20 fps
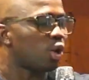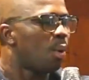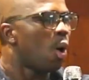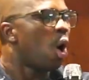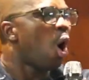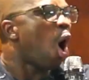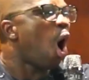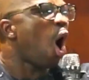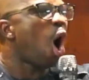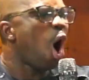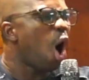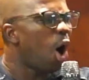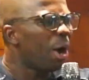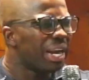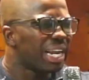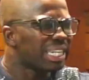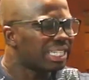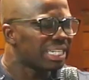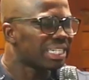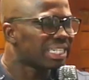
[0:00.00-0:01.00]
All these
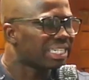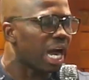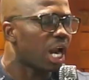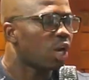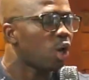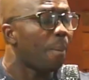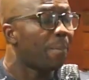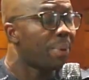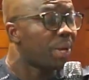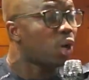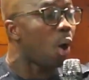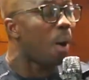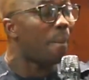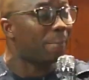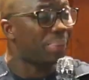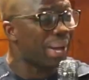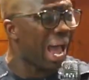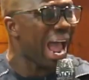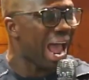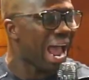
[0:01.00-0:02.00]
things cannot be
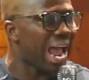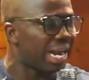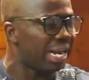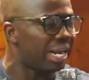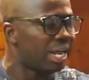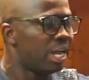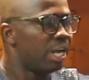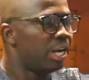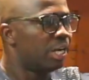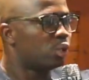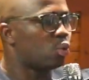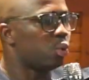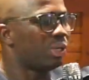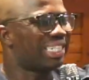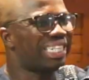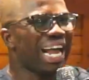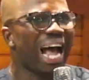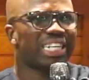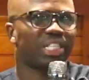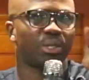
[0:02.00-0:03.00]
compared to
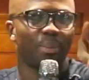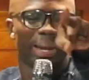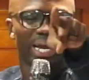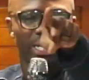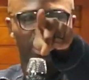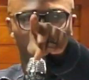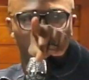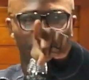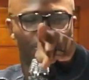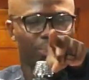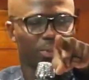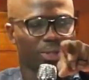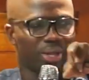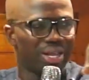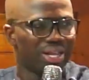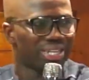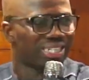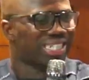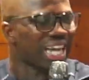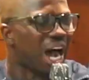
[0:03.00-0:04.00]
judgment,
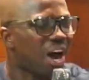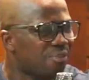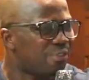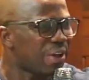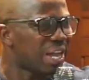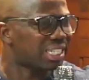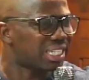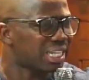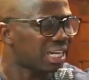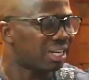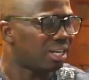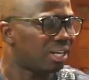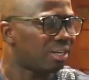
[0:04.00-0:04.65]
salvation,